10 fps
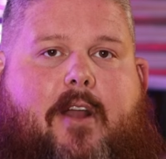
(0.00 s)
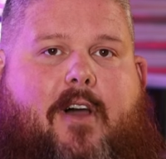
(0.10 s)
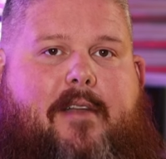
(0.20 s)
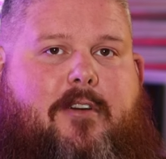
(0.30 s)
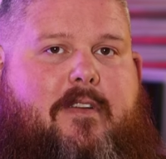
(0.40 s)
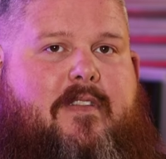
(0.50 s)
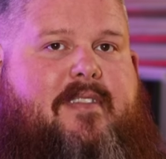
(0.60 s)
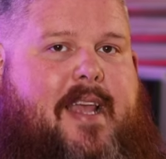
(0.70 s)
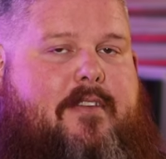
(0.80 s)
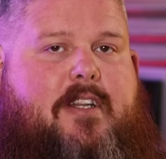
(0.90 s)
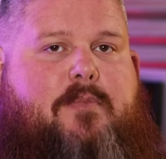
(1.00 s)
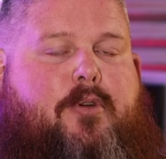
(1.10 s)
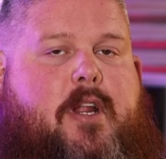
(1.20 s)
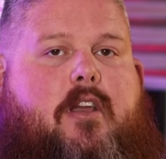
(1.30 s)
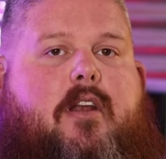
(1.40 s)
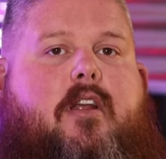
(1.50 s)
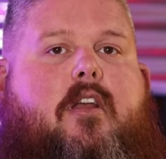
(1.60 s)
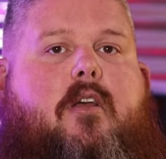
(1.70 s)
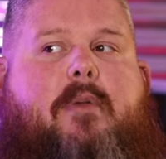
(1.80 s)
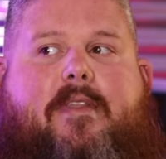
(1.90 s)
model. I've heard on the 7 it's pretty good,
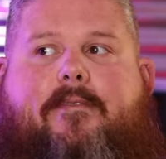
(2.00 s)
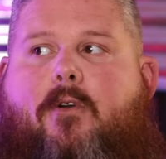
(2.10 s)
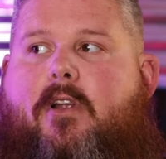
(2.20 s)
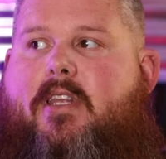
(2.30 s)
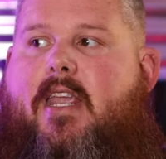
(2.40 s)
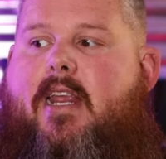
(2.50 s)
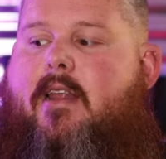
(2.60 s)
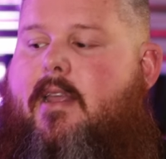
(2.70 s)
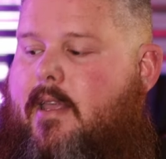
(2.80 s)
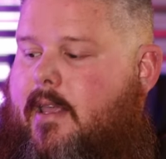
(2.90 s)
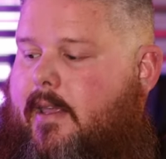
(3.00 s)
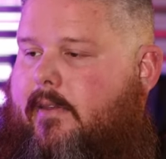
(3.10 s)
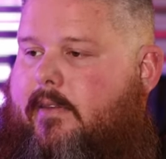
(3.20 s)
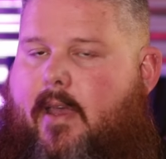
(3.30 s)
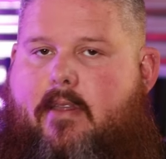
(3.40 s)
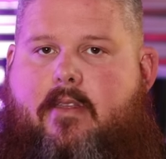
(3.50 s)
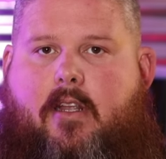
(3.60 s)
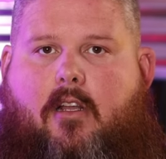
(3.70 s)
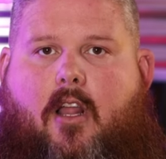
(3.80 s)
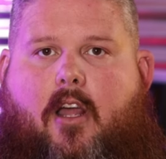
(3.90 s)
but the 14 is, I
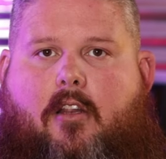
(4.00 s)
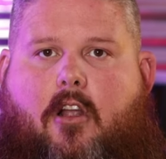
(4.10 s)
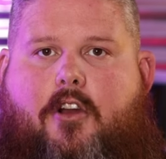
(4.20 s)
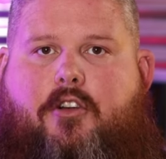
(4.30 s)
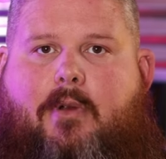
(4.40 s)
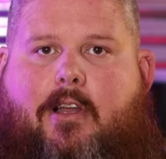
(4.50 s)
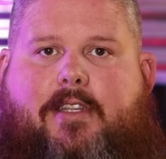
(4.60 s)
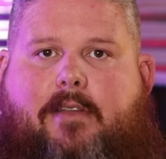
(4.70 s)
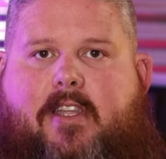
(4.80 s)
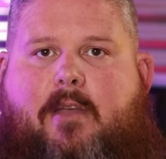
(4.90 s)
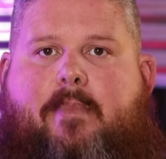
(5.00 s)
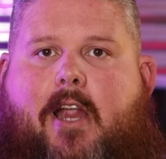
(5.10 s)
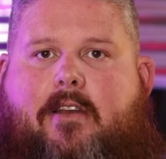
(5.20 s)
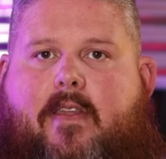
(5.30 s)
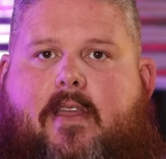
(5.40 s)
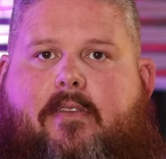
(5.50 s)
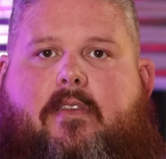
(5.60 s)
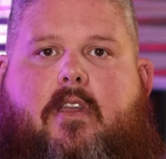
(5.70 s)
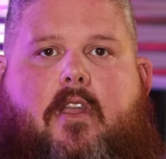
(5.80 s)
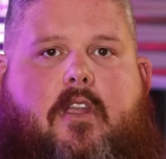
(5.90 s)
think, a lot larger relatively compared to
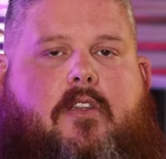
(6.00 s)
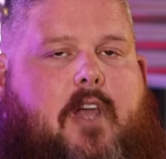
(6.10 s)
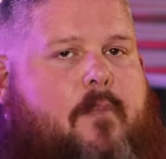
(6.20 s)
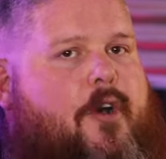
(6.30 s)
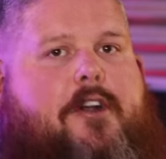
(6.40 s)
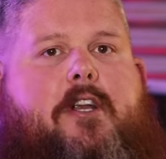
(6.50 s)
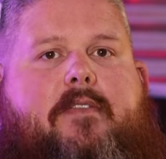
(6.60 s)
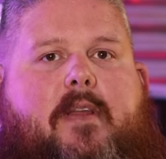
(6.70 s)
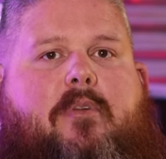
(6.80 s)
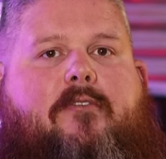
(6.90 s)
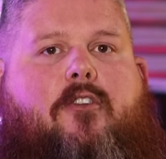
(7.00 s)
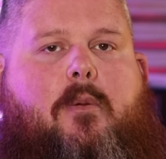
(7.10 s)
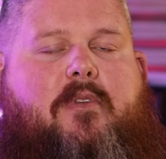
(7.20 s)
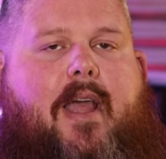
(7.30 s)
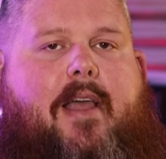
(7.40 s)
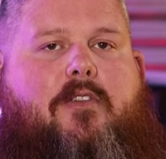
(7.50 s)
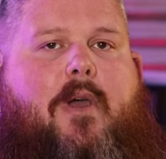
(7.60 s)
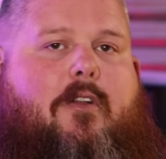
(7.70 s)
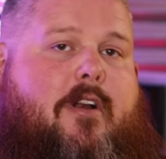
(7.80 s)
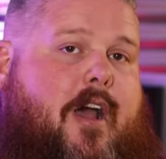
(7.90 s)
this. So I'm wondering if it performs as
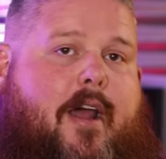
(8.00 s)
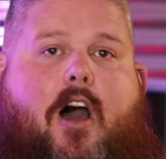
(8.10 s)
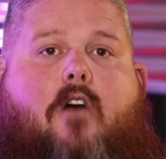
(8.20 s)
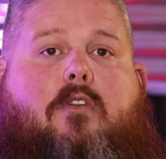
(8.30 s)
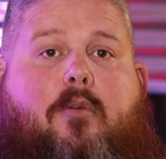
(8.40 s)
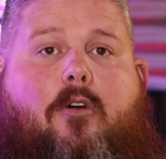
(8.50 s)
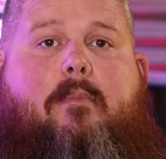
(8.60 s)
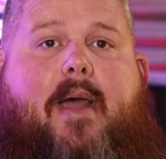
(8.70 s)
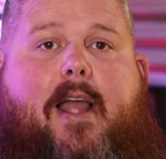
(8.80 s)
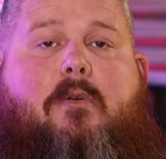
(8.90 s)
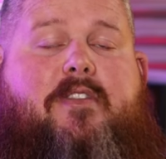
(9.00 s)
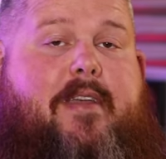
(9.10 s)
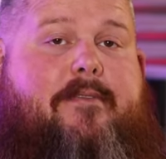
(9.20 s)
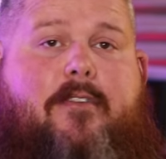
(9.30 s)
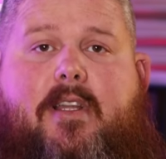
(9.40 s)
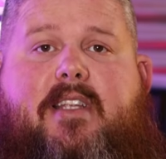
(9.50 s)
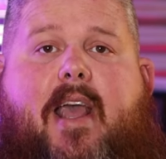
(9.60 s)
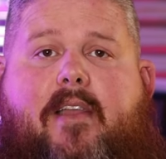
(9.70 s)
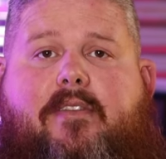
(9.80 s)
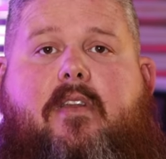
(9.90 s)
well or not. I'll report back once I fully
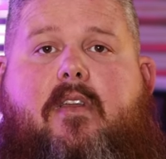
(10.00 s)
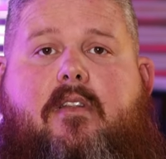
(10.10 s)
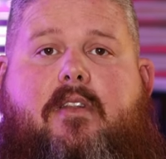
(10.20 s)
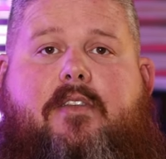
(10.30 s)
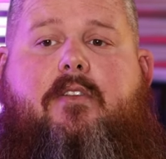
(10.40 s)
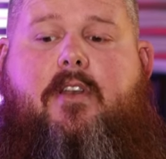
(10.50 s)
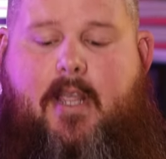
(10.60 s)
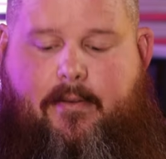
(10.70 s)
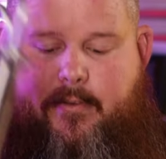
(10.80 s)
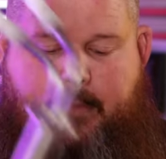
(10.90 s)
test this unitank